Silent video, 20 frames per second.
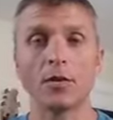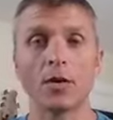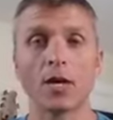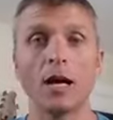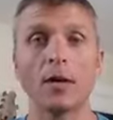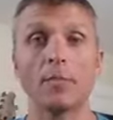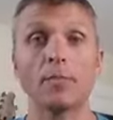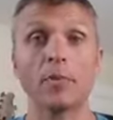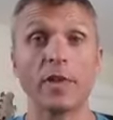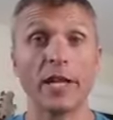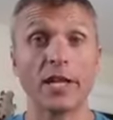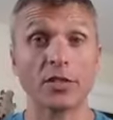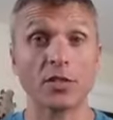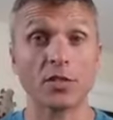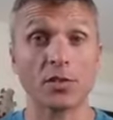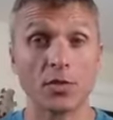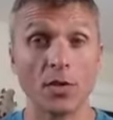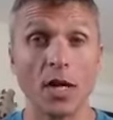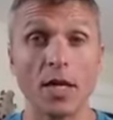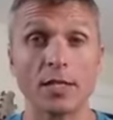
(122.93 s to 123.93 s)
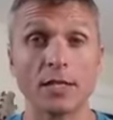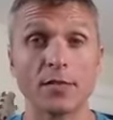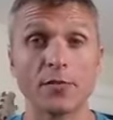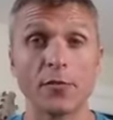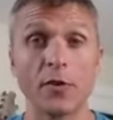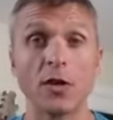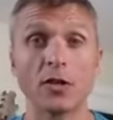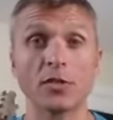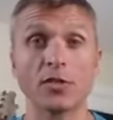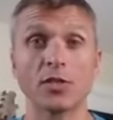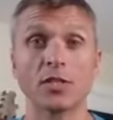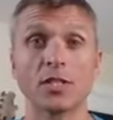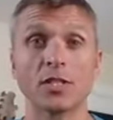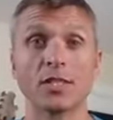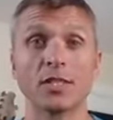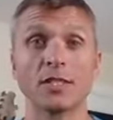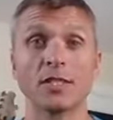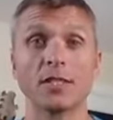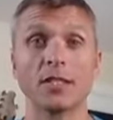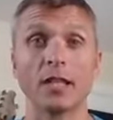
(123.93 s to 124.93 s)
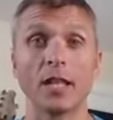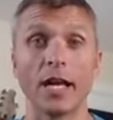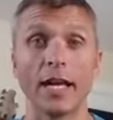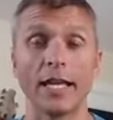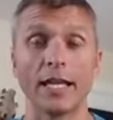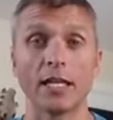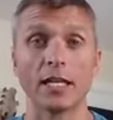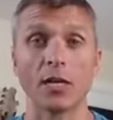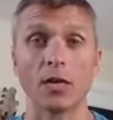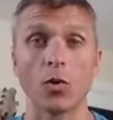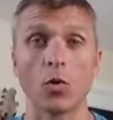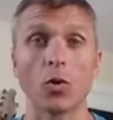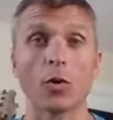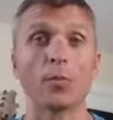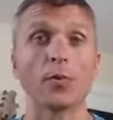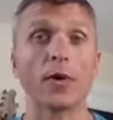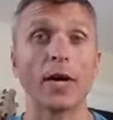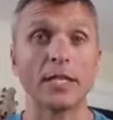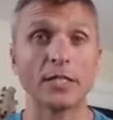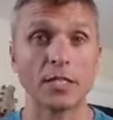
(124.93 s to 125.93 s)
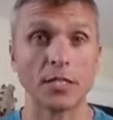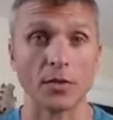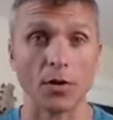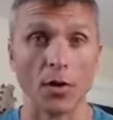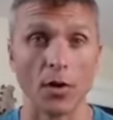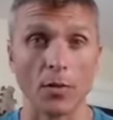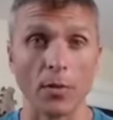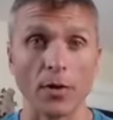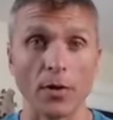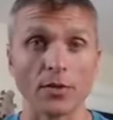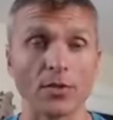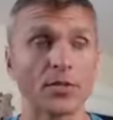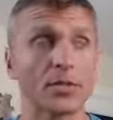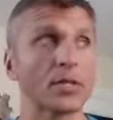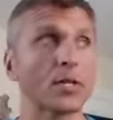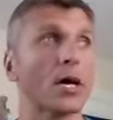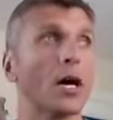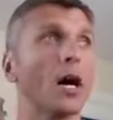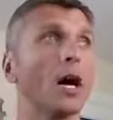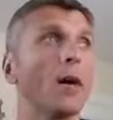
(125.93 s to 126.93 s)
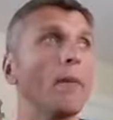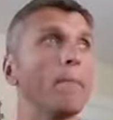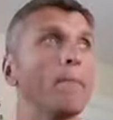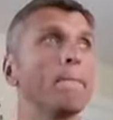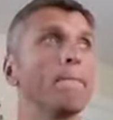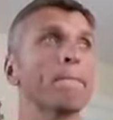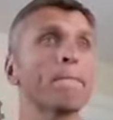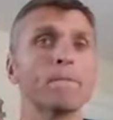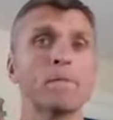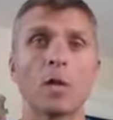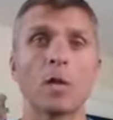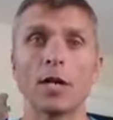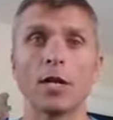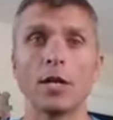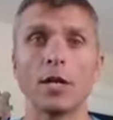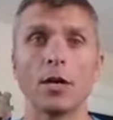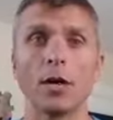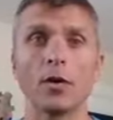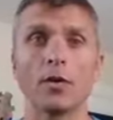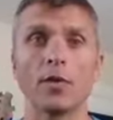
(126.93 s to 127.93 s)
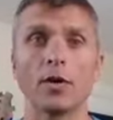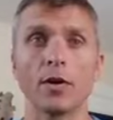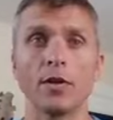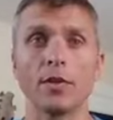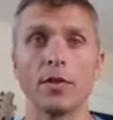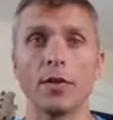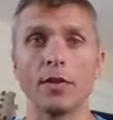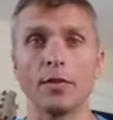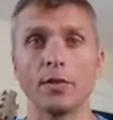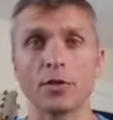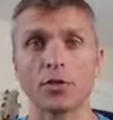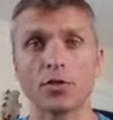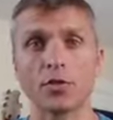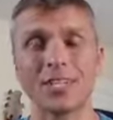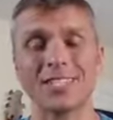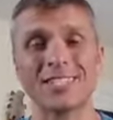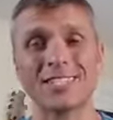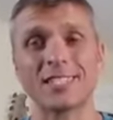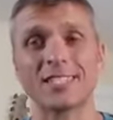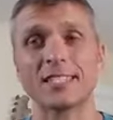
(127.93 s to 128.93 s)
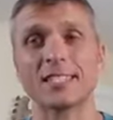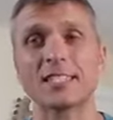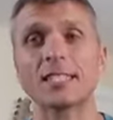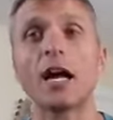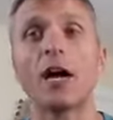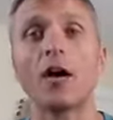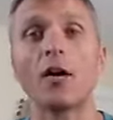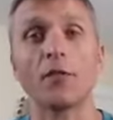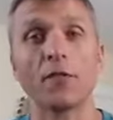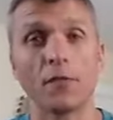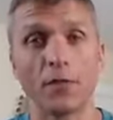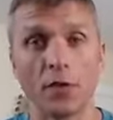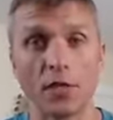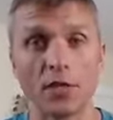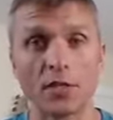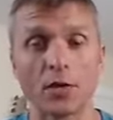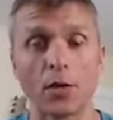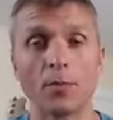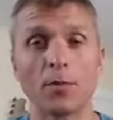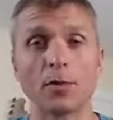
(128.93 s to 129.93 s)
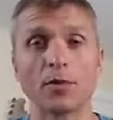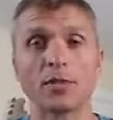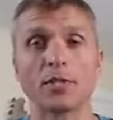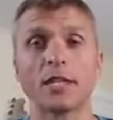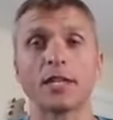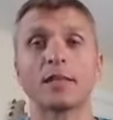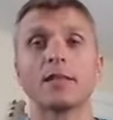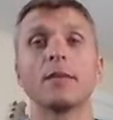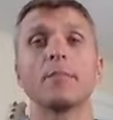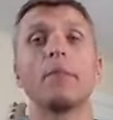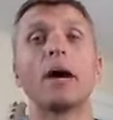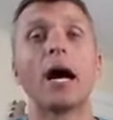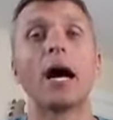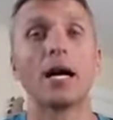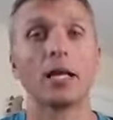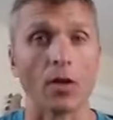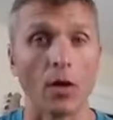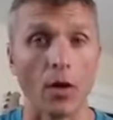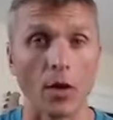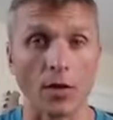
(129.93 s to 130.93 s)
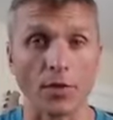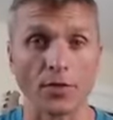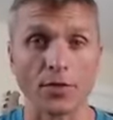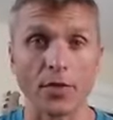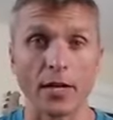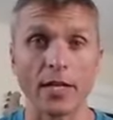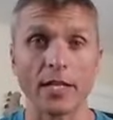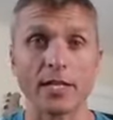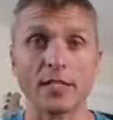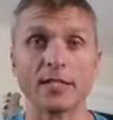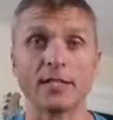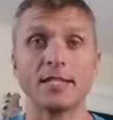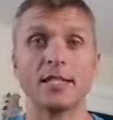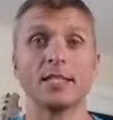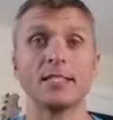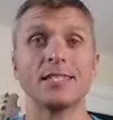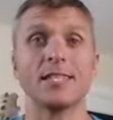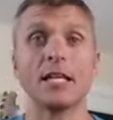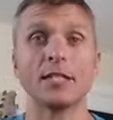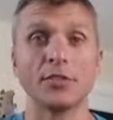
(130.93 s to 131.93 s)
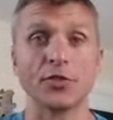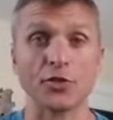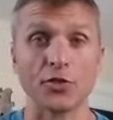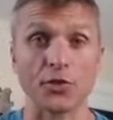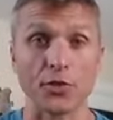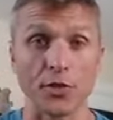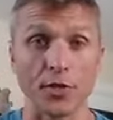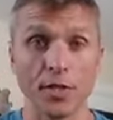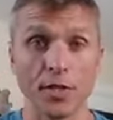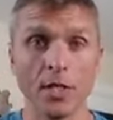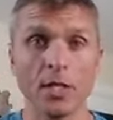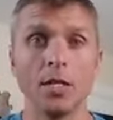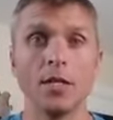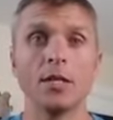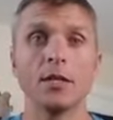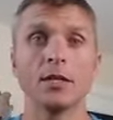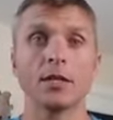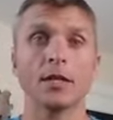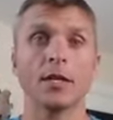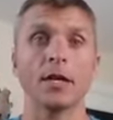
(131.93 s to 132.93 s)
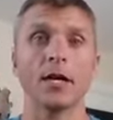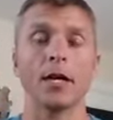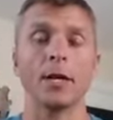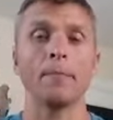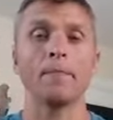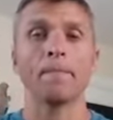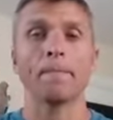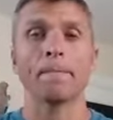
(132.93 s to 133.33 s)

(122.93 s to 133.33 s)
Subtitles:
Complex trusts function like a corporation almost. The trust itself is almost like the bylaws, right? It's the indenture. Okay,